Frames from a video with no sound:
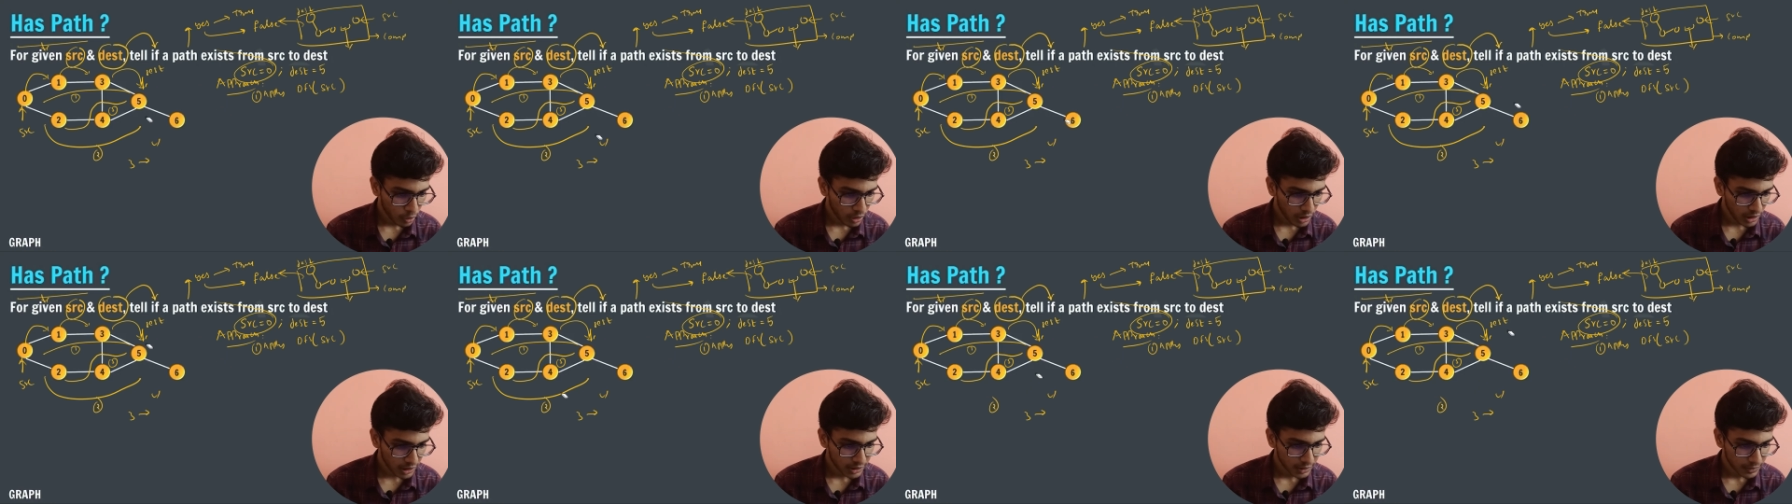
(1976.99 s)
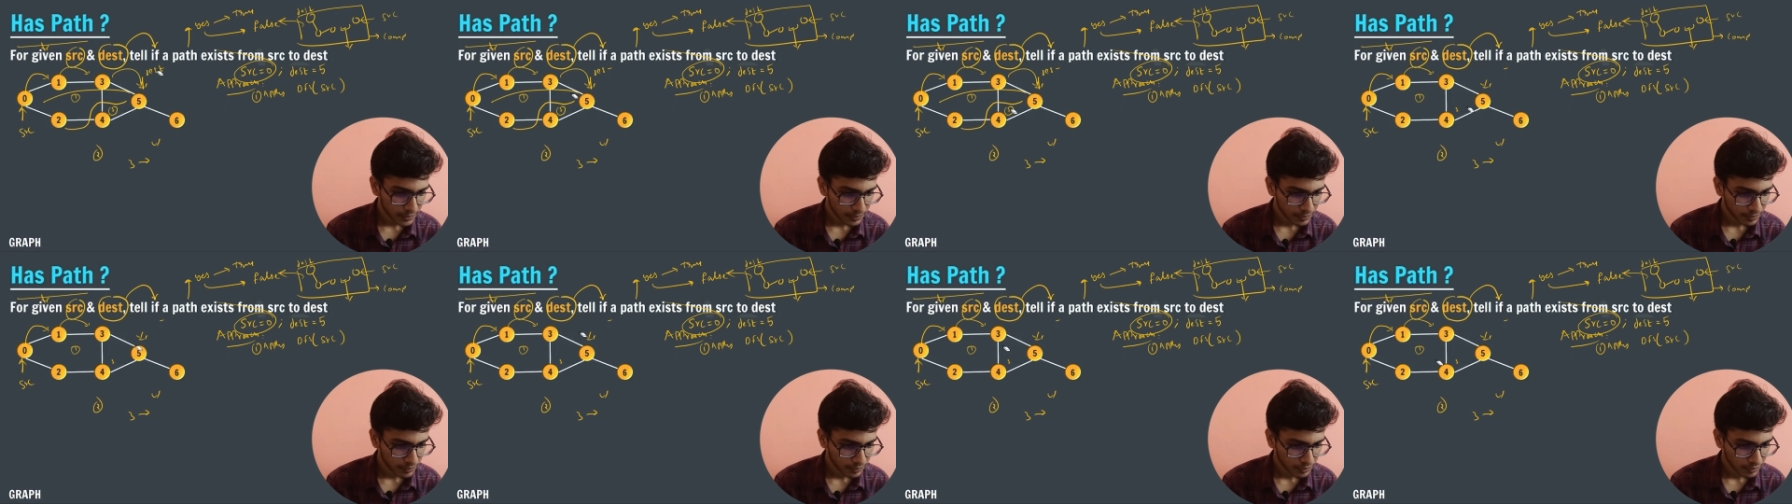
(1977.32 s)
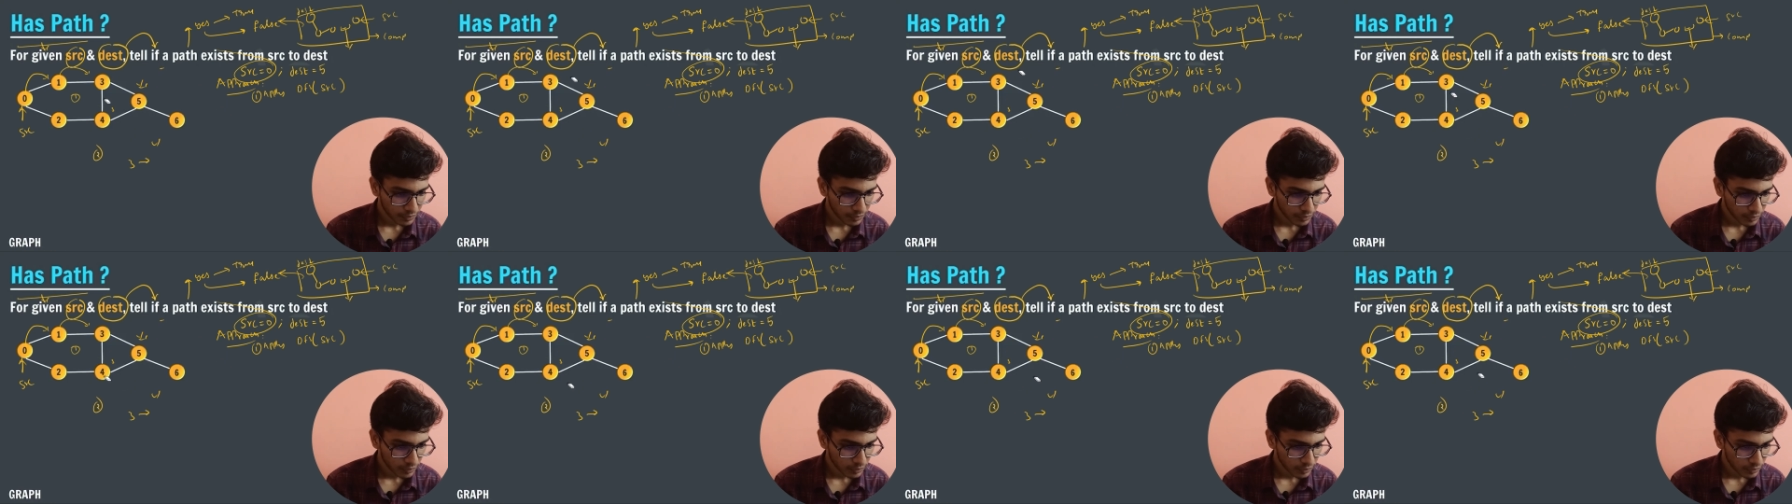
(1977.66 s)
this.
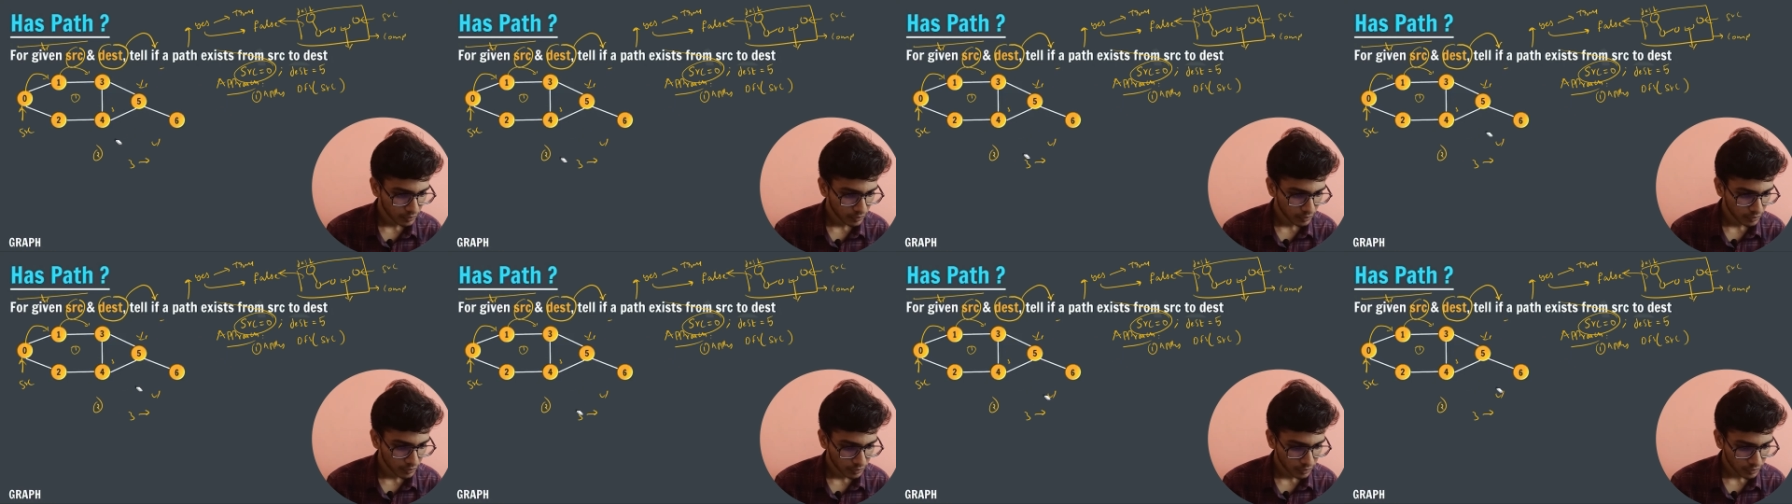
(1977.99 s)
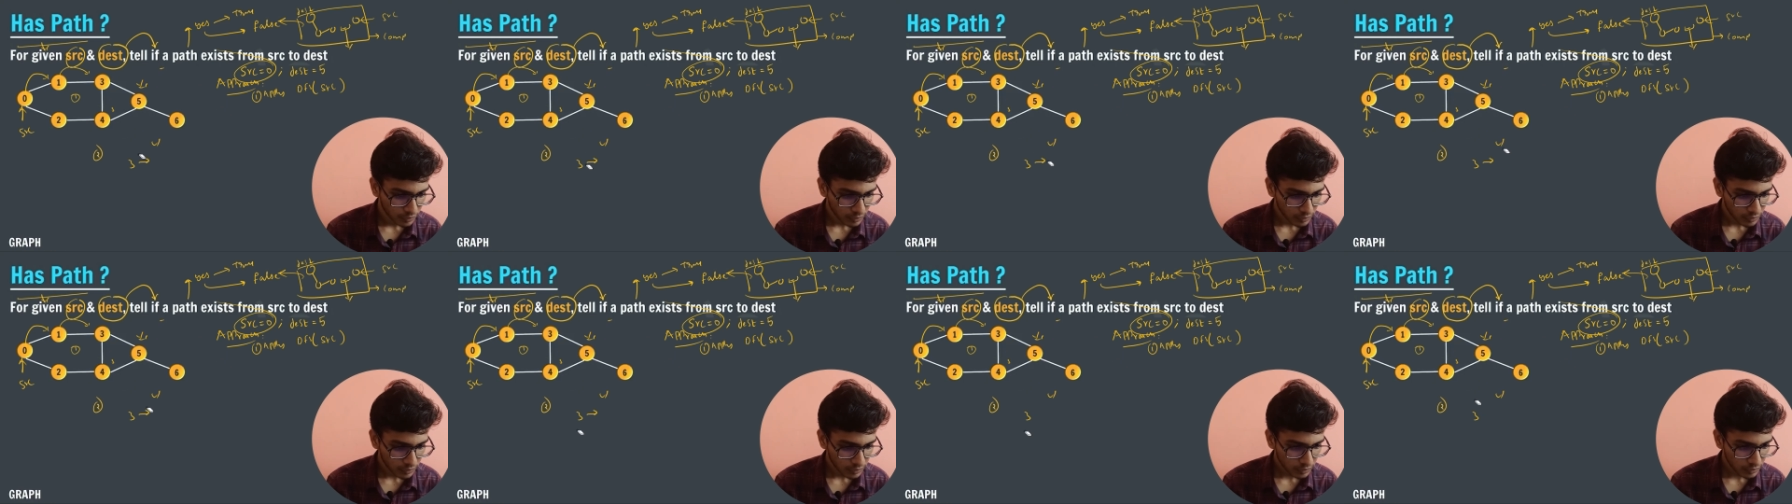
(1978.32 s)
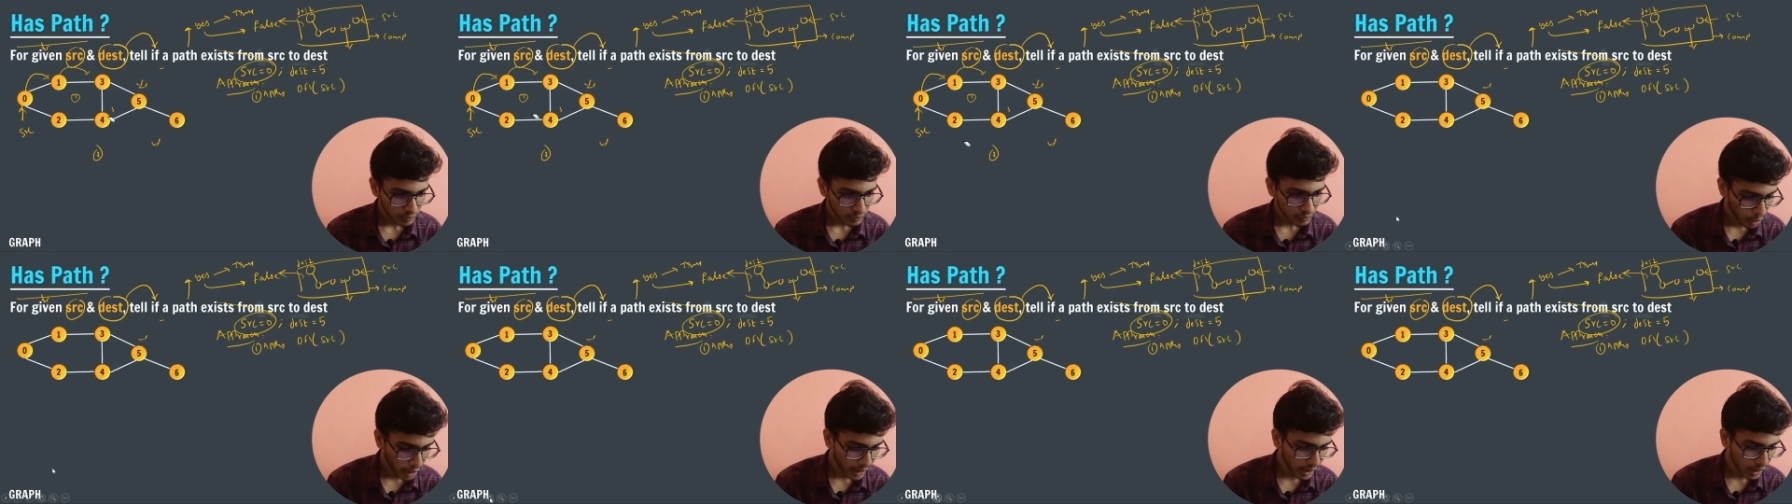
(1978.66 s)

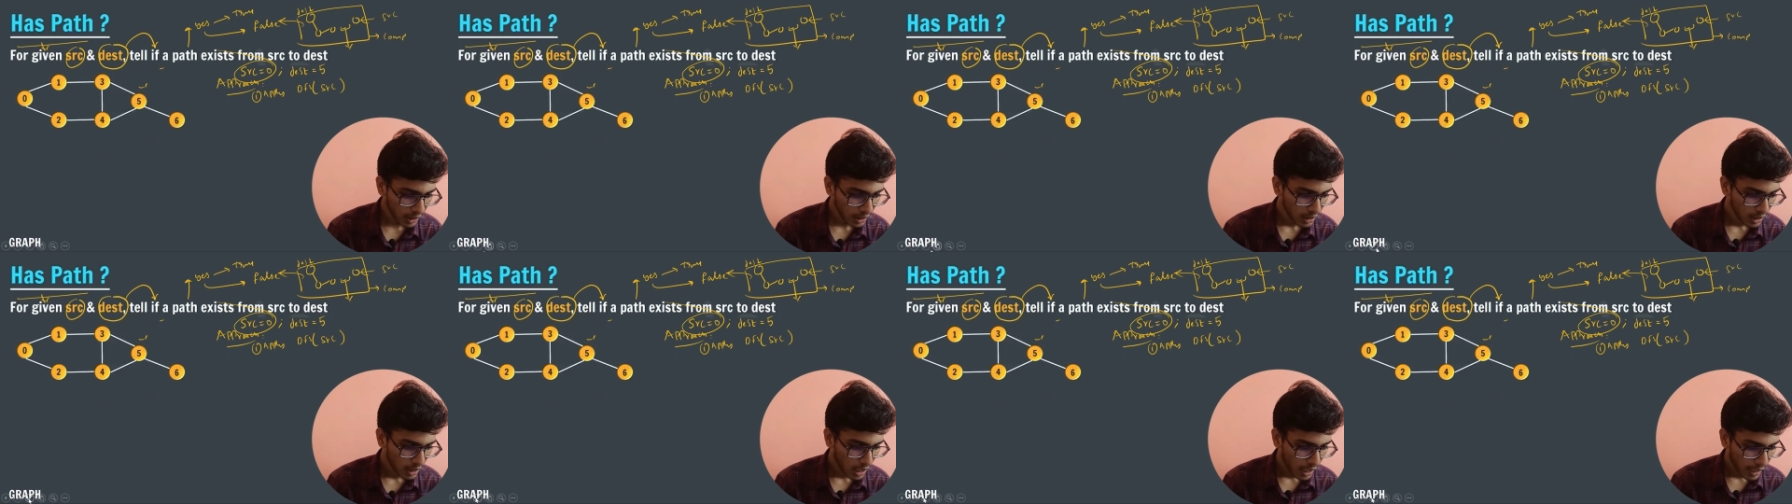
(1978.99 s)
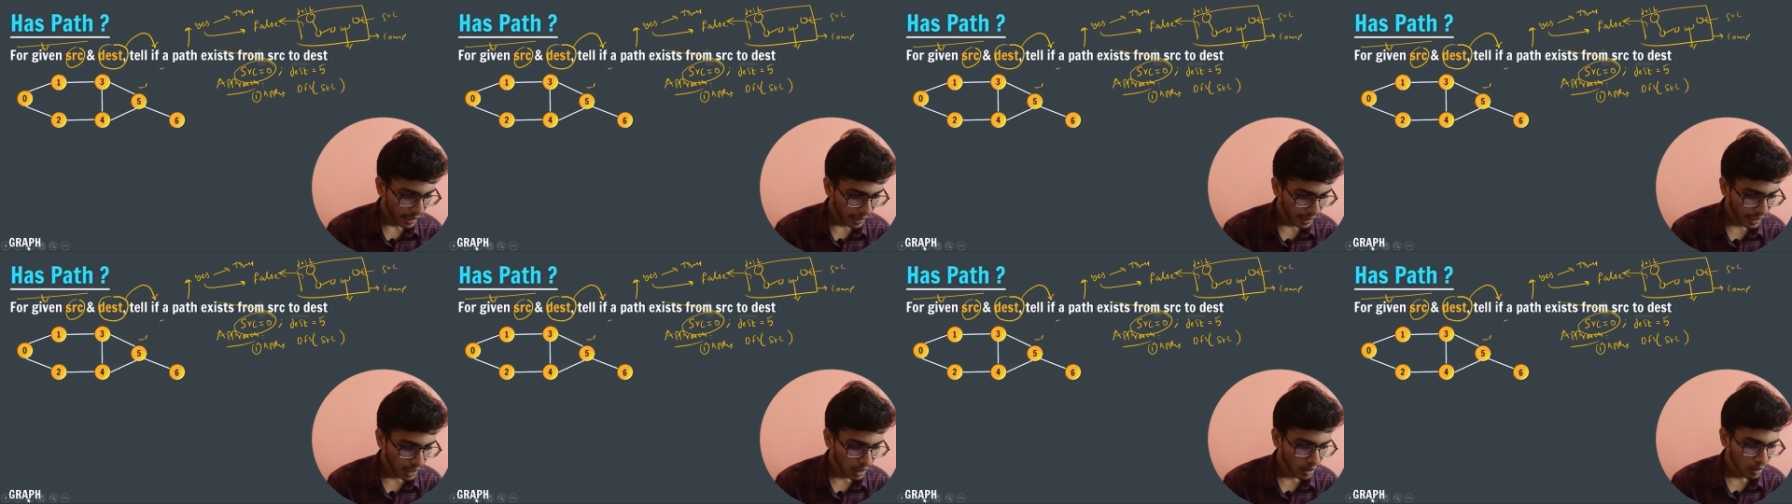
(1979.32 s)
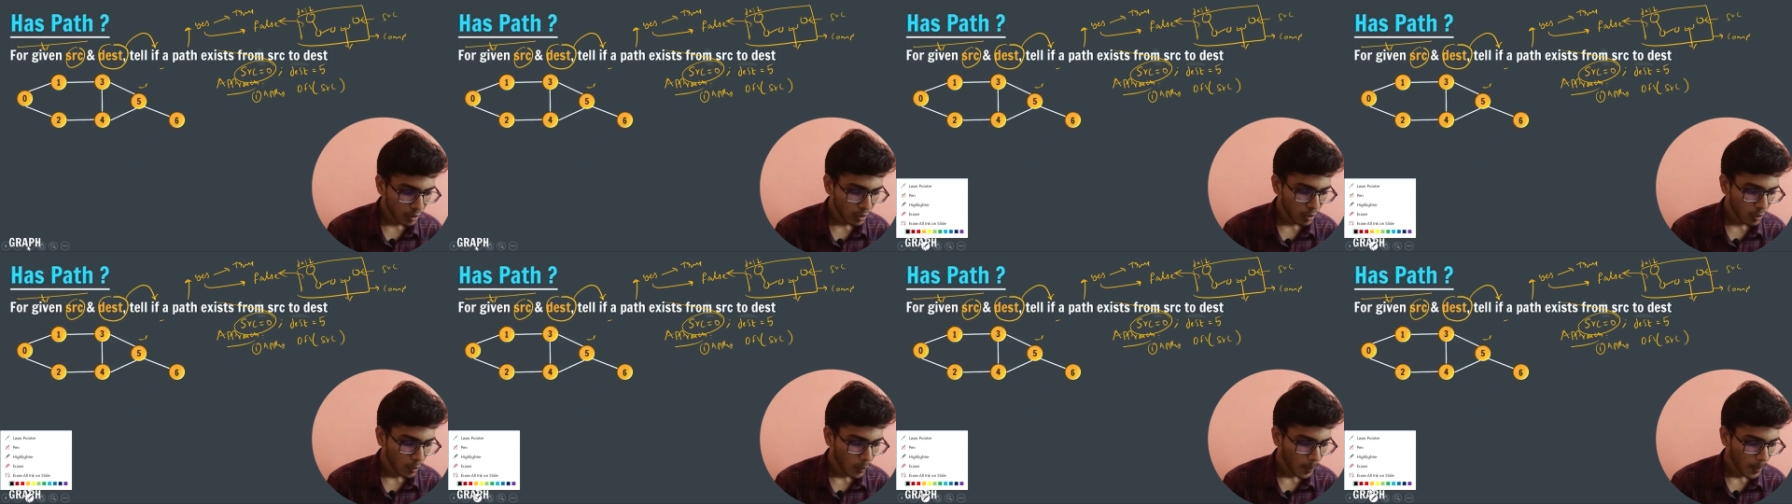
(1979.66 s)
Okay, now